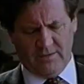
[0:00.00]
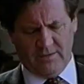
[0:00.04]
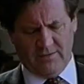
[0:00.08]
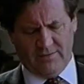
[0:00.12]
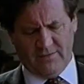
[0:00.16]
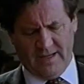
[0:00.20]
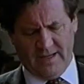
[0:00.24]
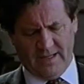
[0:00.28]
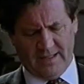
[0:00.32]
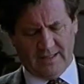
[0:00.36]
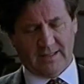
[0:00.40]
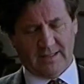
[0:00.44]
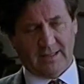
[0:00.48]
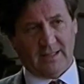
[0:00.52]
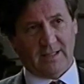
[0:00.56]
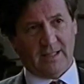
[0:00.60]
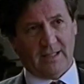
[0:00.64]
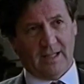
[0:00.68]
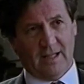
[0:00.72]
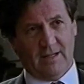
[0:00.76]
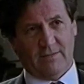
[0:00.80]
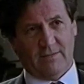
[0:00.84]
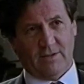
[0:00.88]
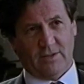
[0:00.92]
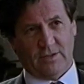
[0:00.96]
effect did it
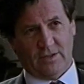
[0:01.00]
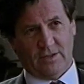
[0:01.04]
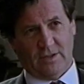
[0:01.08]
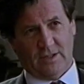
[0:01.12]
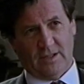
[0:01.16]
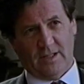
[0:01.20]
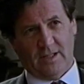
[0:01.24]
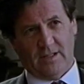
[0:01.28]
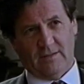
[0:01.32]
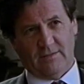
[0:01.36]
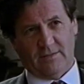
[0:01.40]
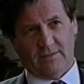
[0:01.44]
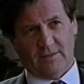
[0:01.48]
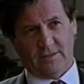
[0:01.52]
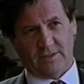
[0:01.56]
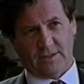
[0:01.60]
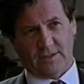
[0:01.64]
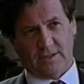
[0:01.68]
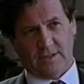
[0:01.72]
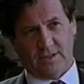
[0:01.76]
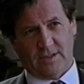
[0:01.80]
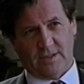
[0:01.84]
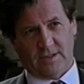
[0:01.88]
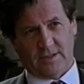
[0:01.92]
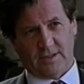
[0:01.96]
have on your life as
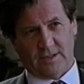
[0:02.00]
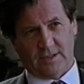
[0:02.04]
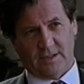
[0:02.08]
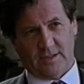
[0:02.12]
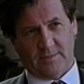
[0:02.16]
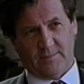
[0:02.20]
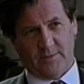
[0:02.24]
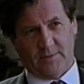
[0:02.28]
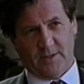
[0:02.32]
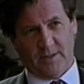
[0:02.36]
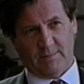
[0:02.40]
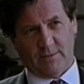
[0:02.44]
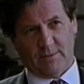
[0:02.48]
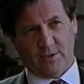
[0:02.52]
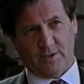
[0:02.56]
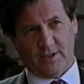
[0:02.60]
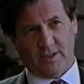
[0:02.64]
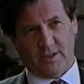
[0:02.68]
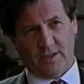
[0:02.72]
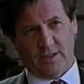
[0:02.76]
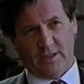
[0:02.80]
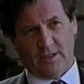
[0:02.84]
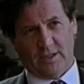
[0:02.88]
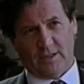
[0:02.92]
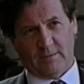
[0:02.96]
a, as a, a boy
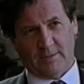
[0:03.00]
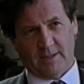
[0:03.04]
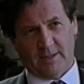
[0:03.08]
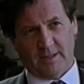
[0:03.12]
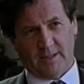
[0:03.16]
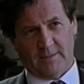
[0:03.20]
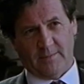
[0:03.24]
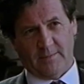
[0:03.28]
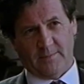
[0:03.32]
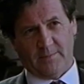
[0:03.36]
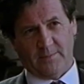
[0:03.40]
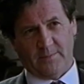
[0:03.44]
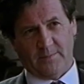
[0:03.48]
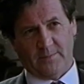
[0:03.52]
and a young man?